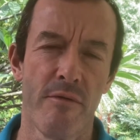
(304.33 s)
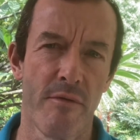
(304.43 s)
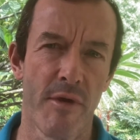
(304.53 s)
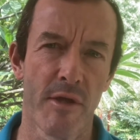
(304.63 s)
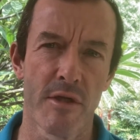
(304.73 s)

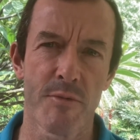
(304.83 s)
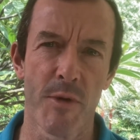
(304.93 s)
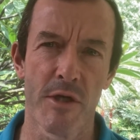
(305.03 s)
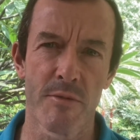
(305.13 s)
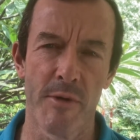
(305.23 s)
real
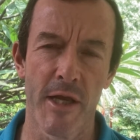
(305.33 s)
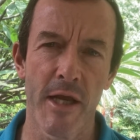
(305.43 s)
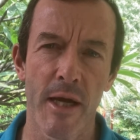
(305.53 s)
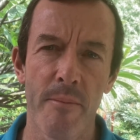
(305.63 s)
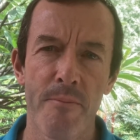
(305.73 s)
disposable
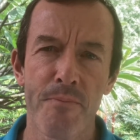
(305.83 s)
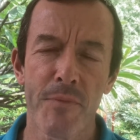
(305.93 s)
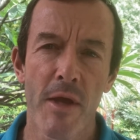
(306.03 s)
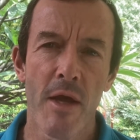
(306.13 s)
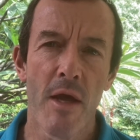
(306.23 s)
income.
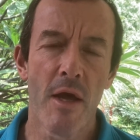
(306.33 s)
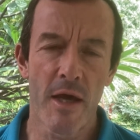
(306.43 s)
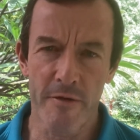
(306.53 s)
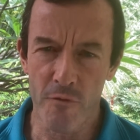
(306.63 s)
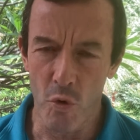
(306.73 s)

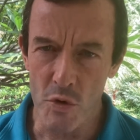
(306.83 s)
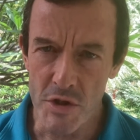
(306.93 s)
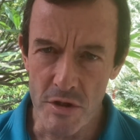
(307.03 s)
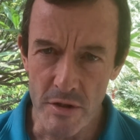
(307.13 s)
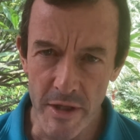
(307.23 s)
And of
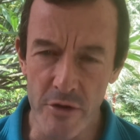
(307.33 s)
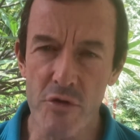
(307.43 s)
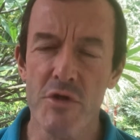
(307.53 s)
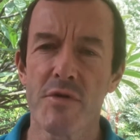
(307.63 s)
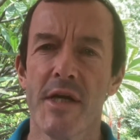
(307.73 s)
course,
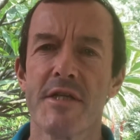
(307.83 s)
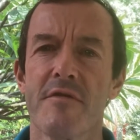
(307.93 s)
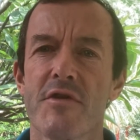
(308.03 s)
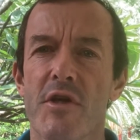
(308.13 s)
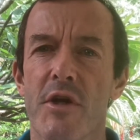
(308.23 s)
interest rates have
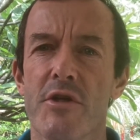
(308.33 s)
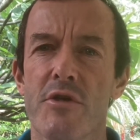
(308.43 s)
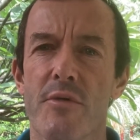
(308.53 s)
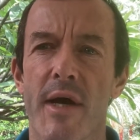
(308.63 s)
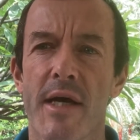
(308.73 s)
started to
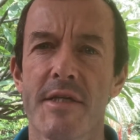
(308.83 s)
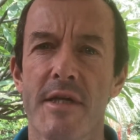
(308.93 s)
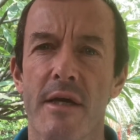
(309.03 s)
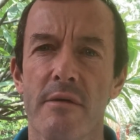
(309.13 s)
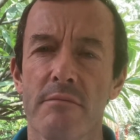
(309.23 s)
rise
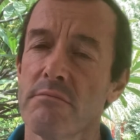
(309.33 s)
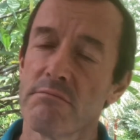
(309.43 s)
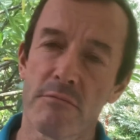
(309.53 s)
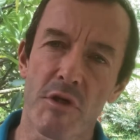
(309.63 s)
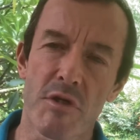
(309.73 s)
now.
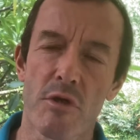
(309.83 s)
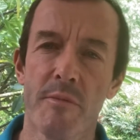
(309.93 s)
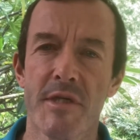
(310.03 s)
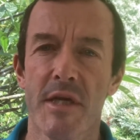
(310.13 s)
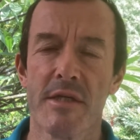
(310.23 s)
Consumer
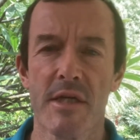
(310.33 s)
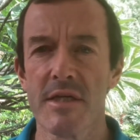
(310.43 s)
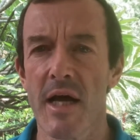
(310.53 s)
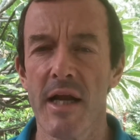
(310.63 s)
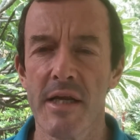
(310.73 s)
sector is
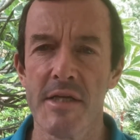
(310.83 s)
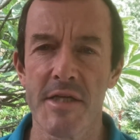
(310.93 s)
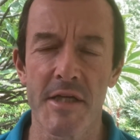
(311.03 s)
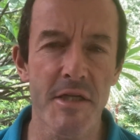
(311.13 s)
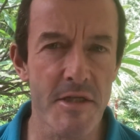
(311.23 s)
highly
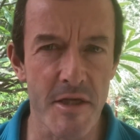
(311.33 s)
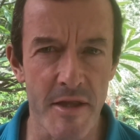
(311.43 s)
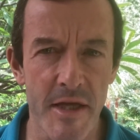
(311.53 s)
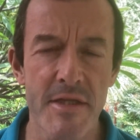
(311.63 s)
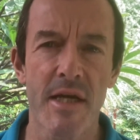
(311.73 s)
indebted, so
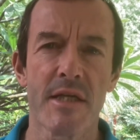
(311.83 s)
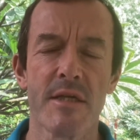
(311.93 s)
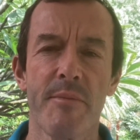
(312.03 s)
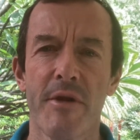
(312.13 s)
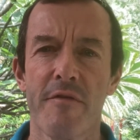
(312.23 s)
that takes a
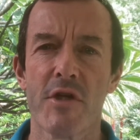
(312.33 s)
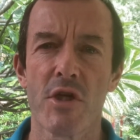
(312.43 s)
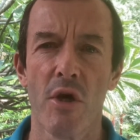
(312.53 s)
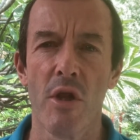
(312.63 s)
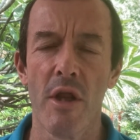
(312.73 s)
bit of a
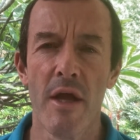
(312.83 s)
toll.